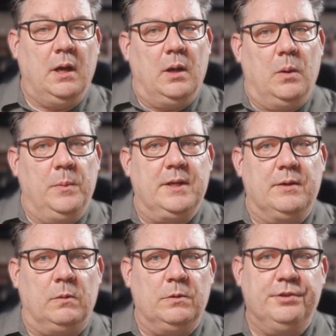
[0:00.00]
We
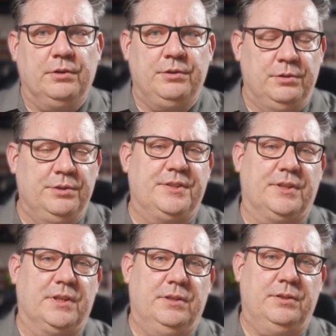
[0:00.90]
can also use
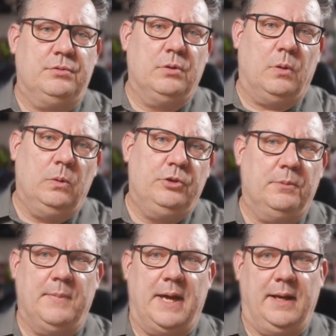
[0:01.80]
it to
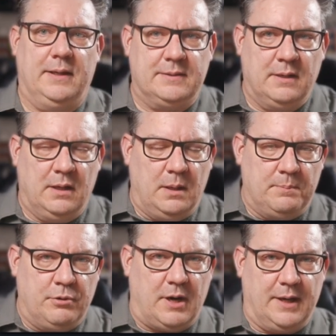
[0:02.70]
automate
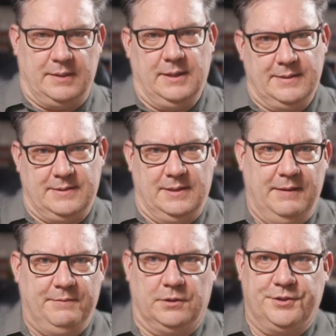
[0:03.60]
brightness
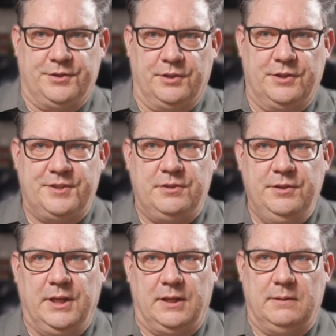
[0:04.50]
levels on the
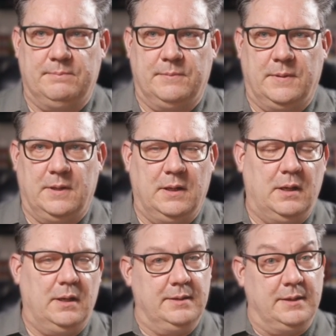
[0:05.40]
screen,
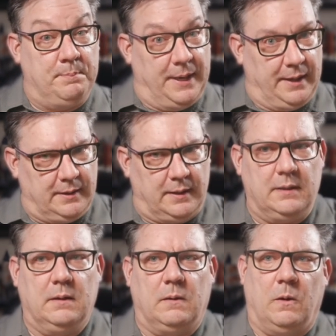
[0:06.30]

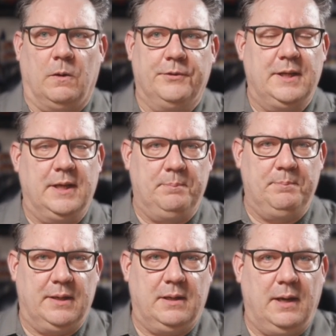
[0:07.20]
depending on the
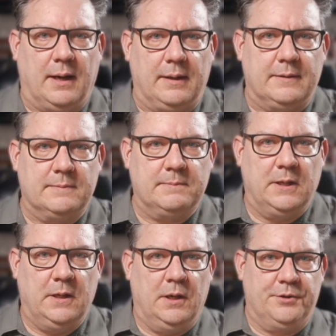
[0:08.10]
ambient light.
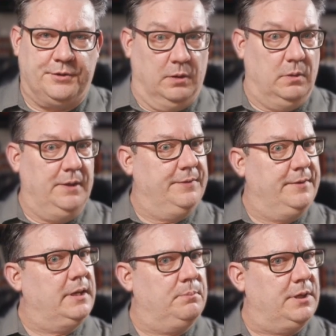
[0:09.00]
So if
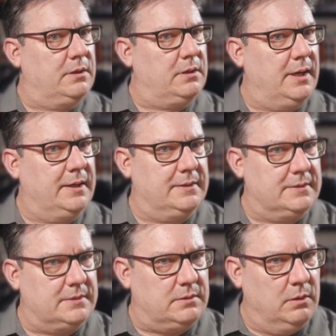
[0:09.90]
the ambient light
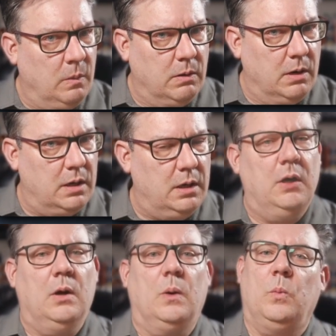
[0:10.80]
is lower,
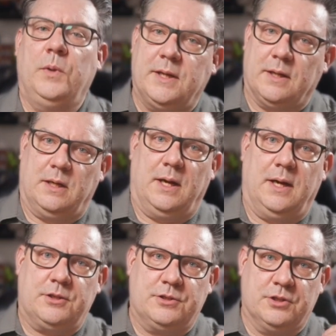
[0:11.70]
we can
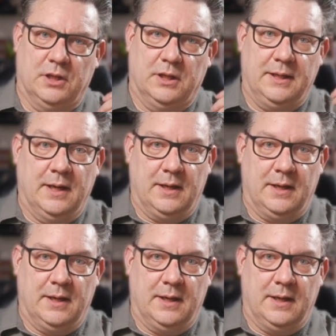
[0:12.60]
actually